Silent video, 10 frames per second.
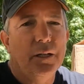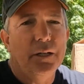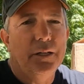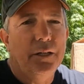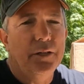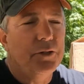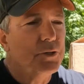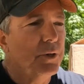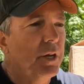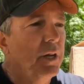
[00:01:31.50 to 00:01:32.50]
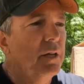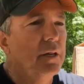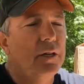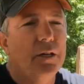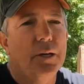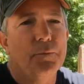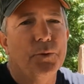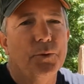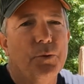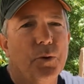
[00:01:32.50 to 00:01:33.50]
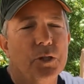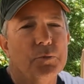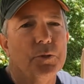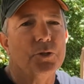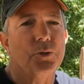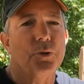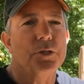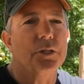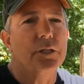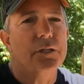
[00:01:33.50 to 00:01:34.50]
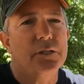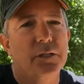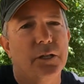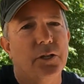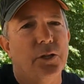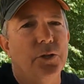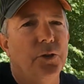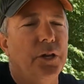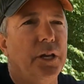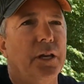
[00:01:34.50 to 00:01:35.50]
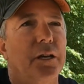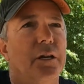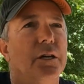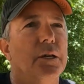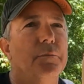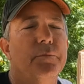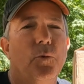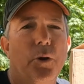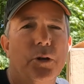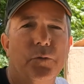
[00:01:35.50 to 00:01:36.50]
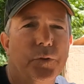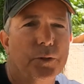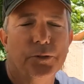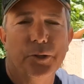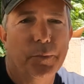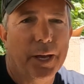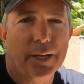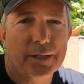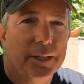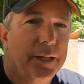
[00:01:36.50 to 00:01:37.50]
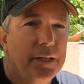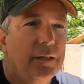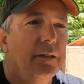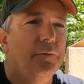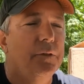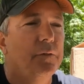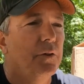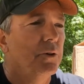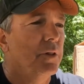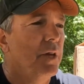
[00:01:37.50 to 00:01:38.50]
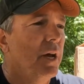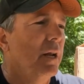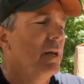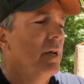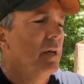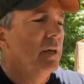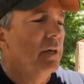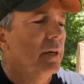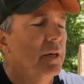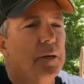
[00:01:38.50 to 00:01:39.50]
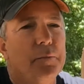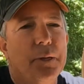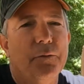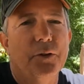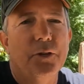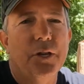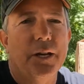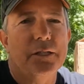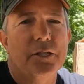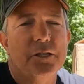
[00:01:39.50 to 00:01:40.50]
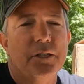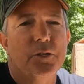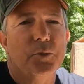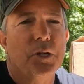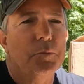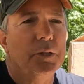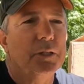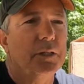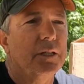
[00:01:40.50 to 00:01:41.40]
in the industry through multiple sources, including Water Filter Magazine, if you've heard of that. Never knew that existed as well, but